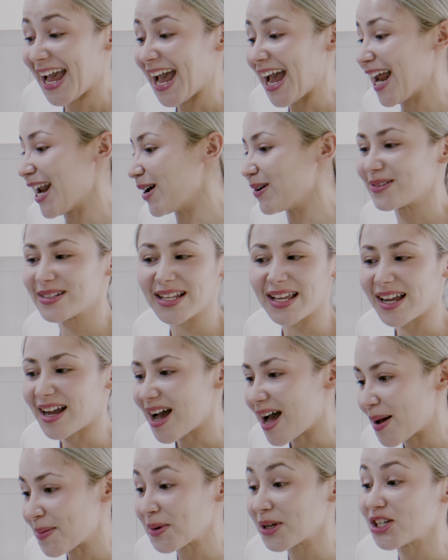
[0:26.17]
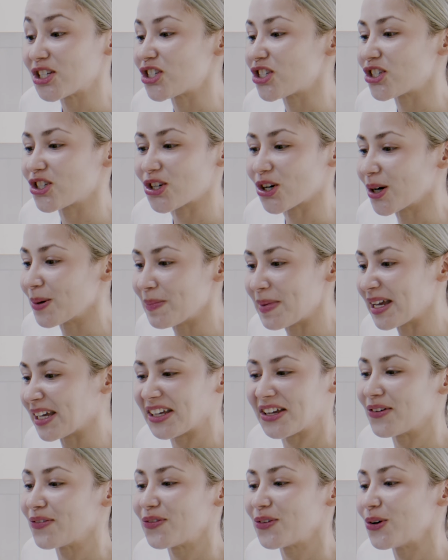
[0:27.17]
And I was like, I'm gonna start
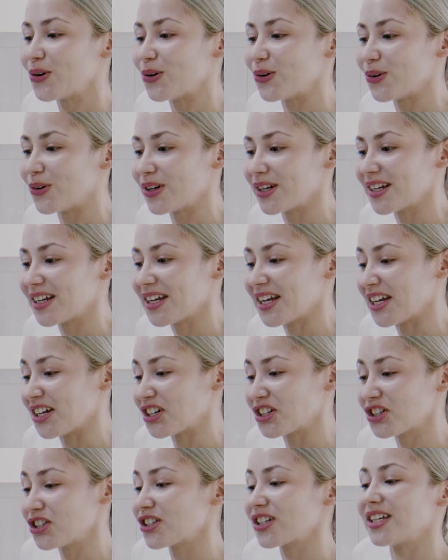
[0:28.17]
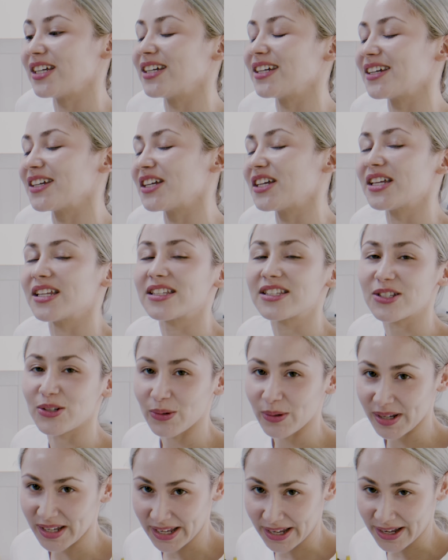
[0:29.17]
making food and cooking, and so
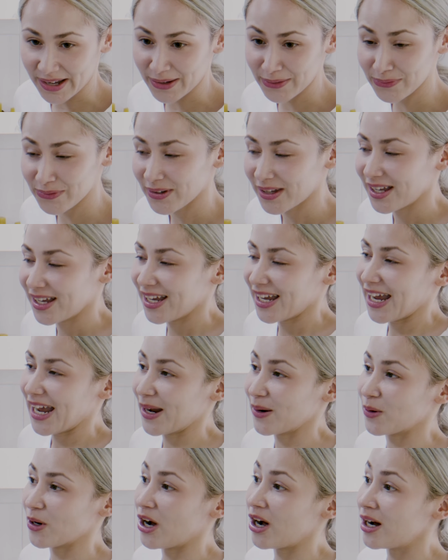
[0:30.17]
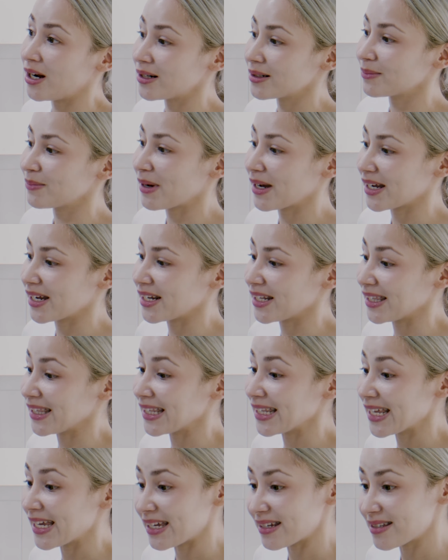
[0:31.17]
I have. And on my
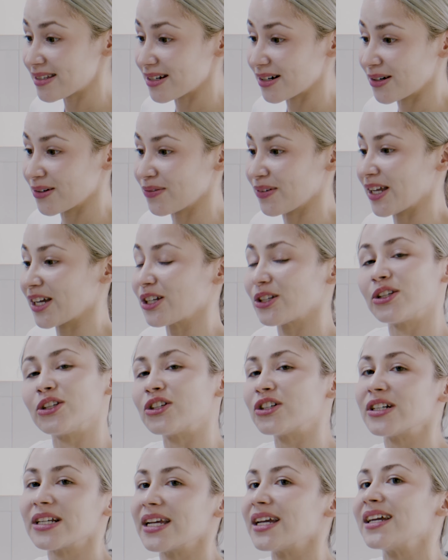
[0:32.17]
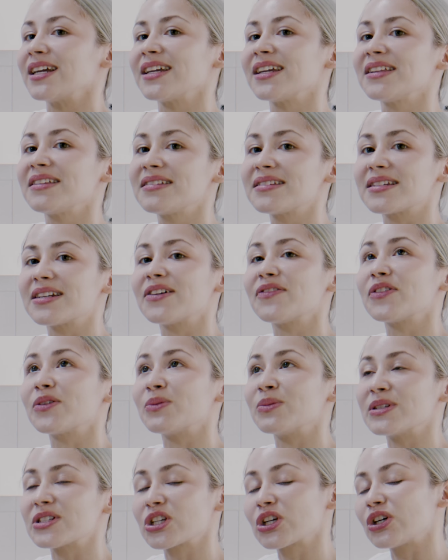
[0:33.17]
list of like learning stuff, it
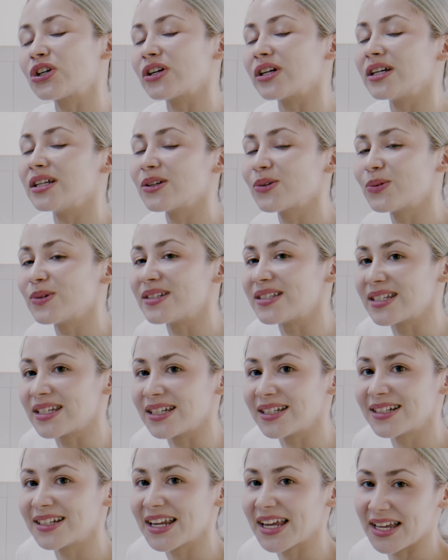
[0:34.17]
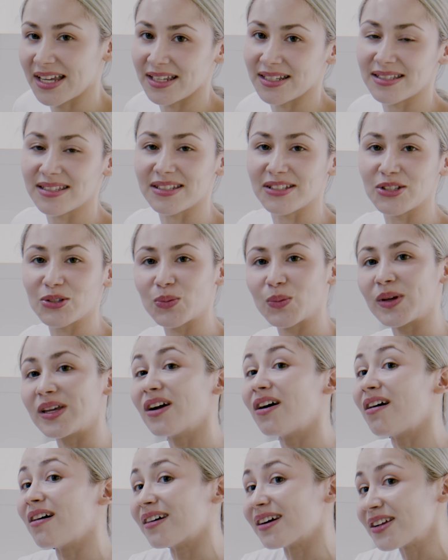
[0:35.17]
was Korean cuisine, and since we
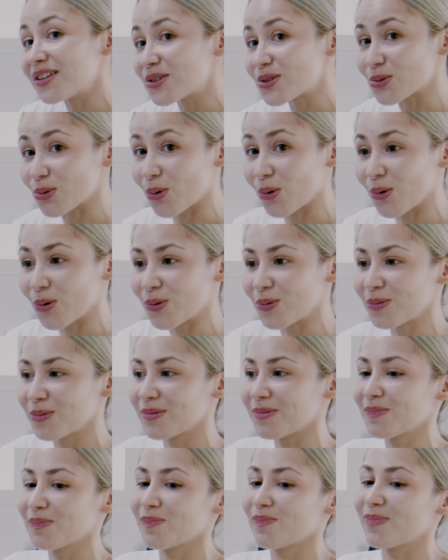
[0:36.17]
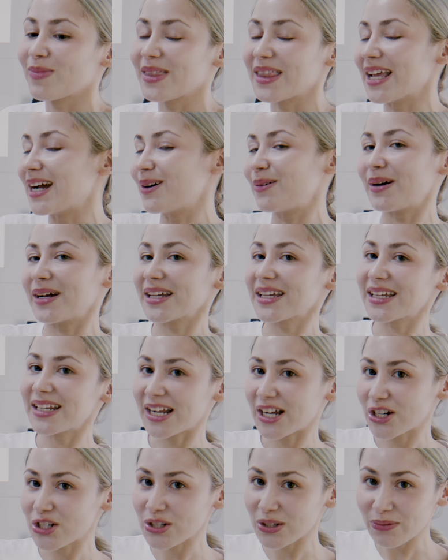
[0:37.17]
are in Seoul, now I can
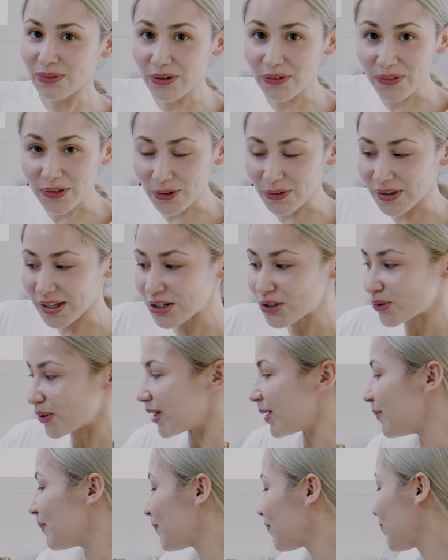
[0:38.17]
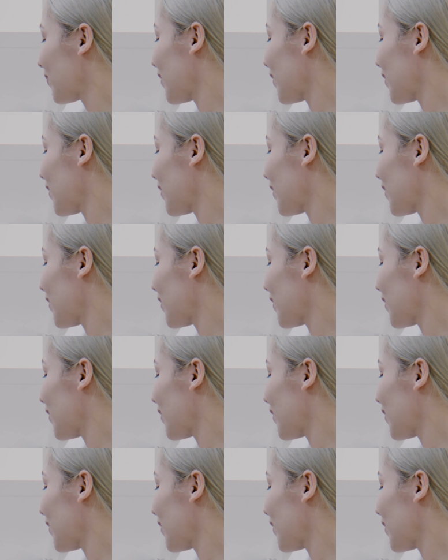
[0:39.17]
actually fulfill that dream.